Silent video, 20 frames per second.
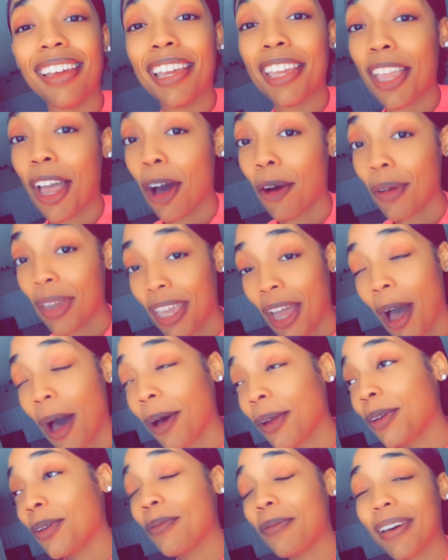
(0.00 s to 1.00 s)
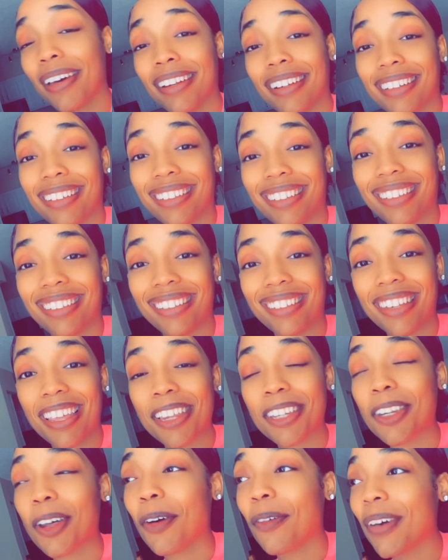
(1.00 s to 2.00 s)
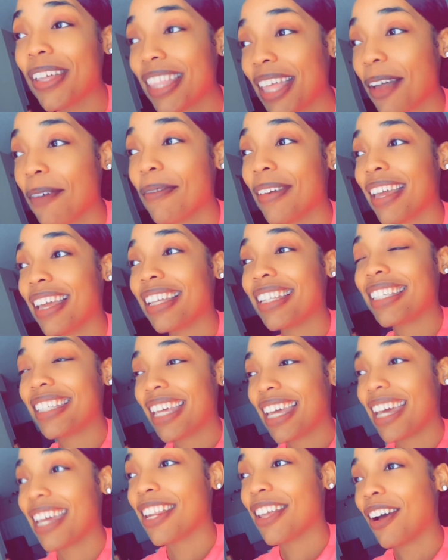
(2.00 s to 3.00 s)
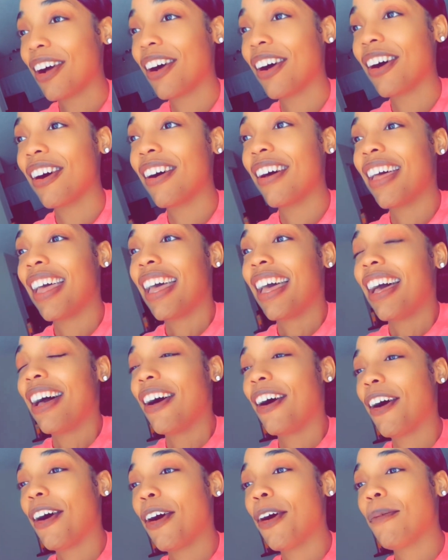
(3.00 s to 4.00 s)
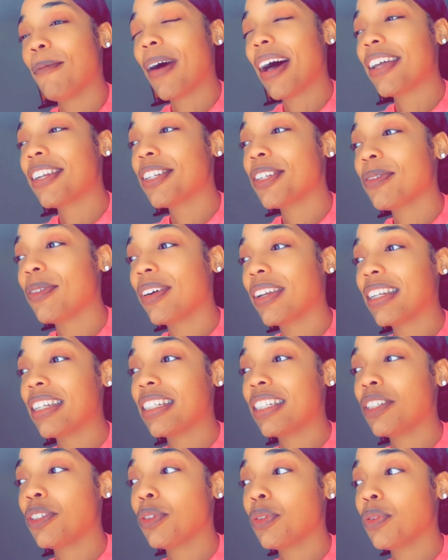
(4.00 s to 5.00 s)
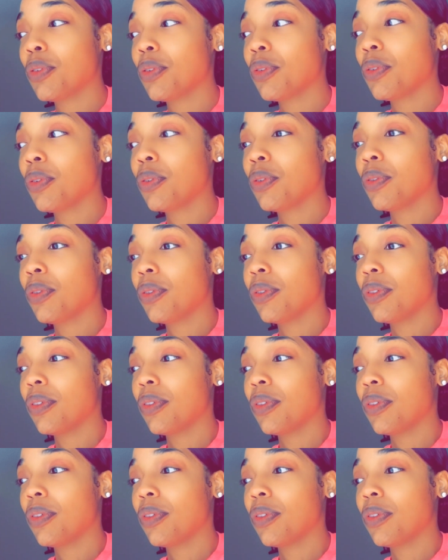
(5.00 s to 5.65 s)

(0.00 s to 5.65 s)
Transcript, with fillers: Y'all, we can all do better. So, with that being said, y'all, um, I just wanted to,